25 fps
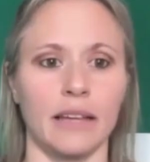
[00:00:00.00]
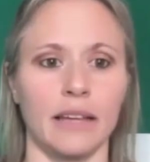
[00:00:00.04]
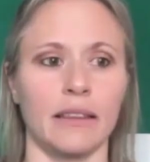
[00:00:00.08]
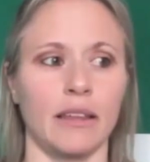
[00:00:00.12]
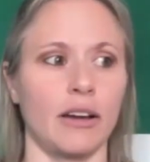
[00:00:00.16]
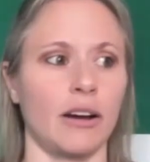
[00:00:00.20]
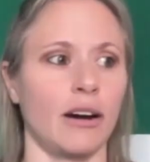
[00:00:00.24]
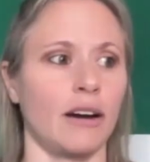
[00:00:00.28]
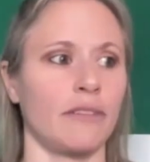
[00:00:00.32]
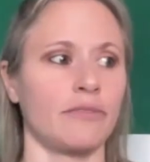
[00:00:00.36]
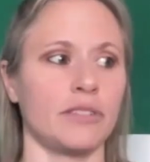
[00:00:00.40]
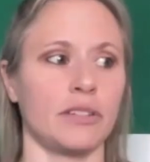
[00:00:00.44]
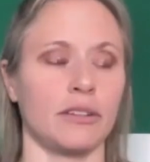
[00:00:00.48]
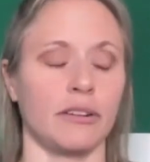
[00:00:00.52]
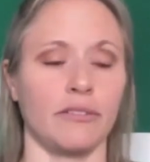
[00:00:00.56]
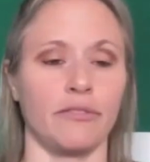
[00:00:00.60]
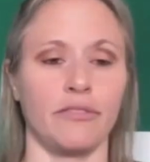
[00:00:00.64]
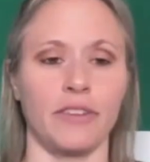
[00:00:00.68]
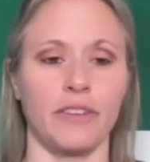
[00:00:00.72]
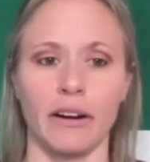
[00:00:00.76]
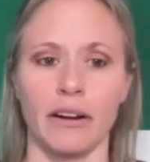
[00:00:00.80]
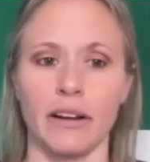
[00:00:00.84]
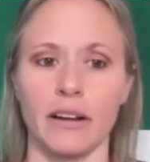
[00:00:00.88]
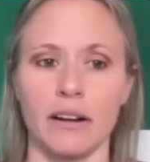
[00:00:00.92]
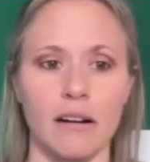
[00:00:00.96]
They often are
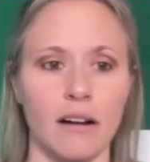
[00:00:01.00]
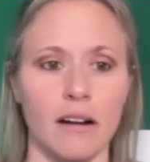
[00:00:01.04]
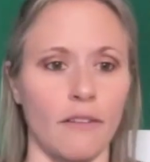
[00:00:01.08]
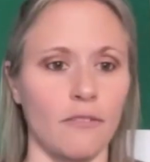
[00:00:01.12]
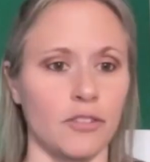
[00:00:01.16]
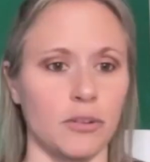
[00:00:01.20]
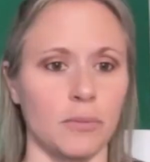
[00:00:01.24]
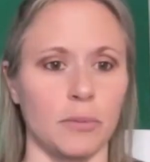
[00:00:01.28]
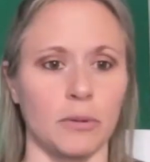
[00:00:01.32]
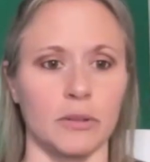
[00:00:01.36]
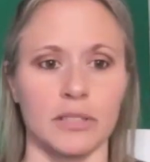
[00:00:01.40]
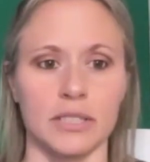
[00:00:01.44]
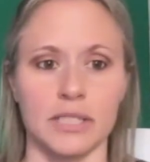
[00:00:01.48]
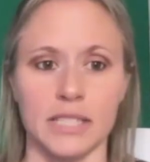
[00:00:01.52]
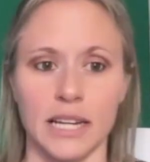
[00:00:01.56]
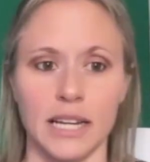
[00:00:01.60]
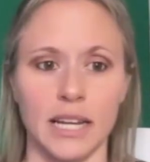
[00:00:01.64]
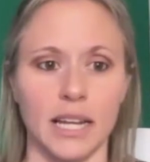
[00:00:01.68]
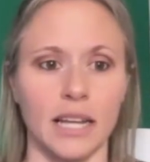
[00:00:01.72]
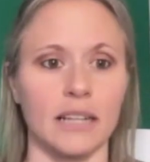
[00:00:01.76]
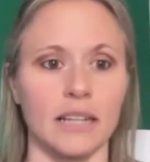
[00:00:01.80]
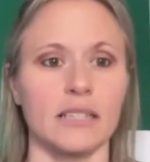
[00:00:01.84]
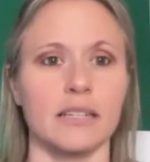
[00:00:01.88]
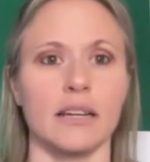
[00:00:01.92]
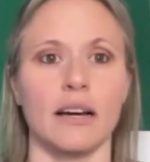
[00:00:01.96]
very uncomfortable
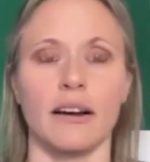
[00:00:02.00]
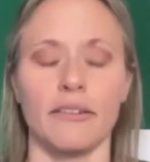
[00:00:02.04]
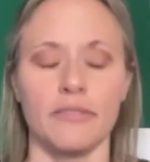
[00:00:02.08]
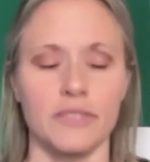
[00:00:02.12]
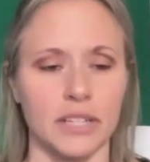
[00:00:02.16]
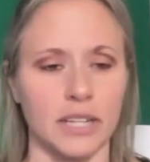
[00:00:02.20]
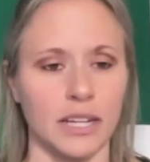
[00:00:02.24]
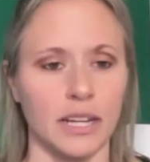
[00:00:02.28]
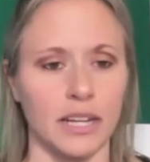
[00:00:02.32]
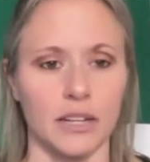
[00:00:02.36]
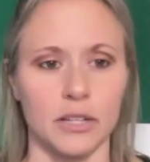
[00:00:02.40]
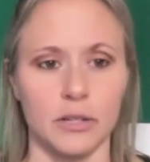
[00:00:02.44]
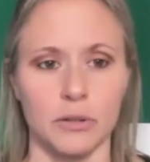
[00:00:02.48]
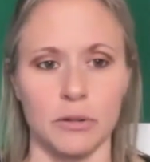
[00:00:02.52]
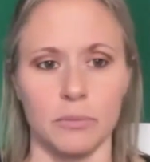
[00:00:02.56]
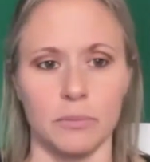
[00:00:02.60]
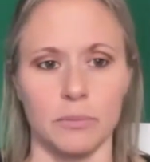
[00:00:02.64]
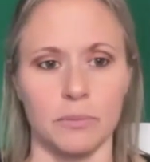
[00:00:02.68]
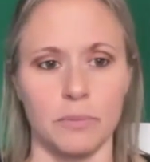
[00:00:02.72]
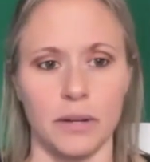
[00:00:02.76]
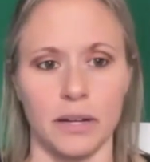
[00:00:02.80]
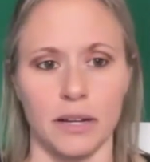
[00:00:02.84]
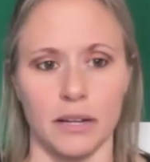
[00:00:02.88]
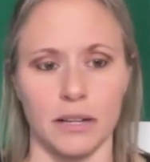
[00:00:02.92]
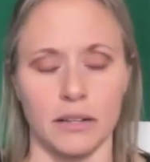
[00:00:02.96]
sitting, tough to get into
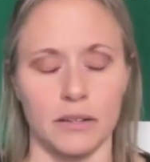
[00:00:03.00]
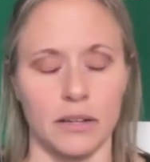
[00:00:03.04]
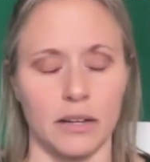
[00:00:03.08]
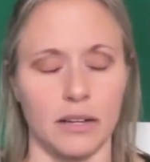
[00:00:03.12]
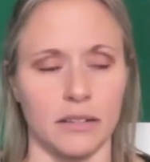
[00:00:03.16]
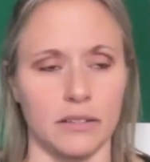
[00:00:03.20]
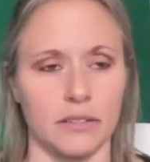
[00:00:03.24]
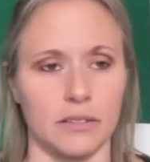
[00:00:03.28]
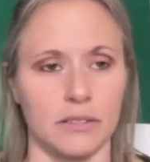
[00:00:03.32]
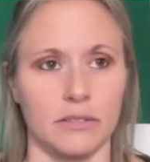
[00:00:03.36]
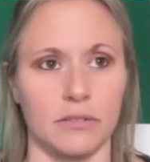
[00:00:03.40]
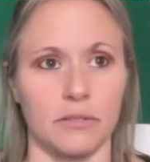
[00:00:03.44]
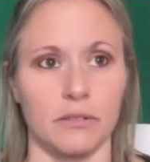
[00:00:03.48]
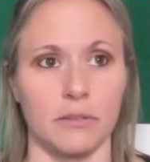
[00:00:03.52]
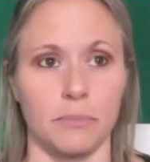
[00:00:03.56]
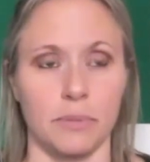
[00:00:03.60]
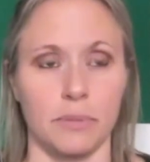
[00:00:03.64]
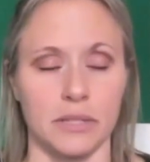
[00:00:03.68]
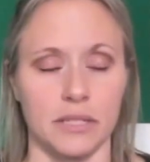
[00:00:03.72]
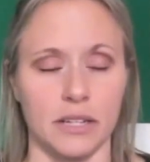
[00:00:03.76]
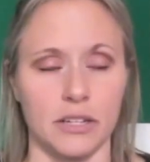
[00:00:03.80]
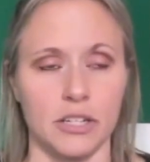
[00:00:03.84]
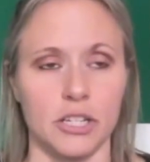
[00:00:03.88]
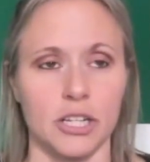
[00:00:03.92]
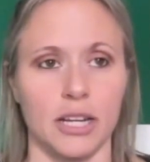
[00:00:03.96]
a certain
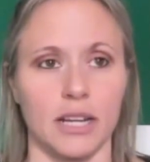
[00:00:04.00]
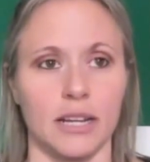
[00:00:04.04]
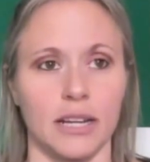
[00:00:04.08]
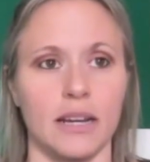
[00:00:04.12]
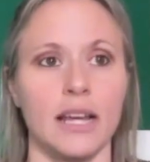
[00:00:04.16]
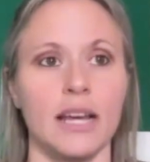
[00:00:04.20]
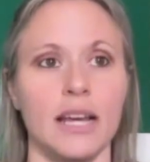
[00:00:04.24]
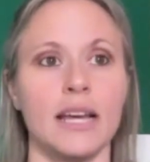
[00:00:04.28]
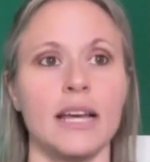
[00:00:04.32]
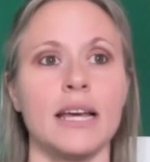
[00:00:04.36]
position.